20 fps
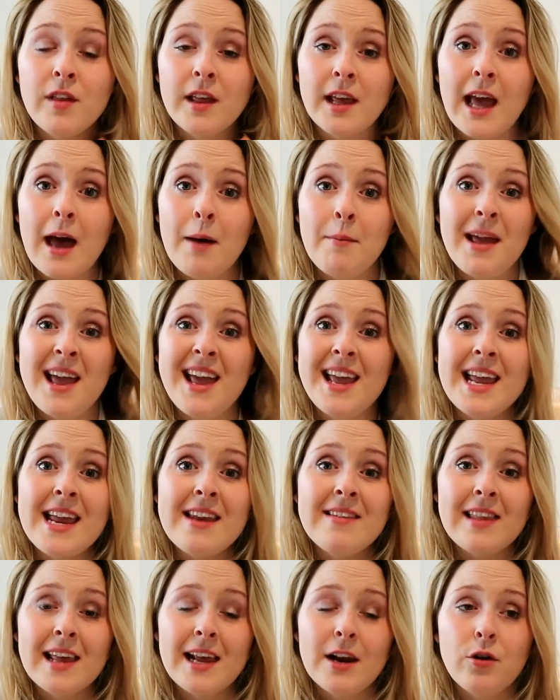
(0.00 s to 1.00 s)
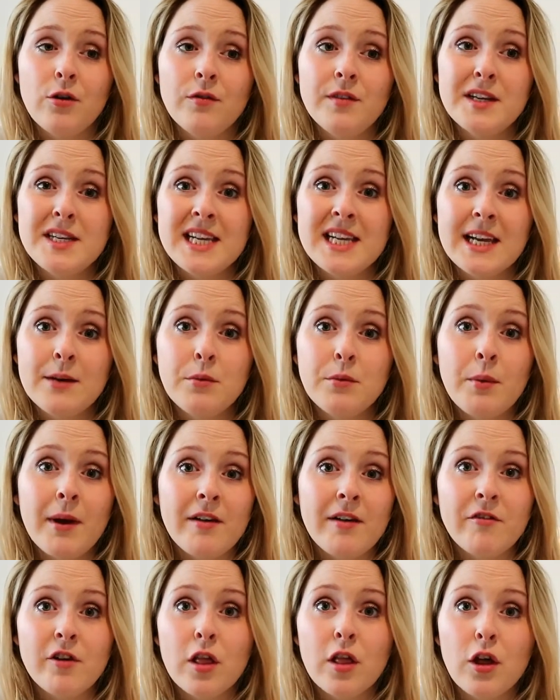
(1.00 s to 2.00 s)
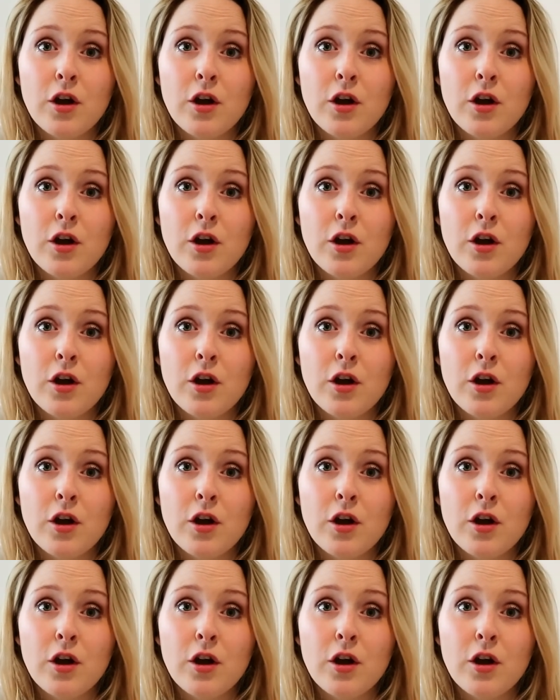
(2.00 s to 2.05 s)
Like, I met Ian later on the day and we went for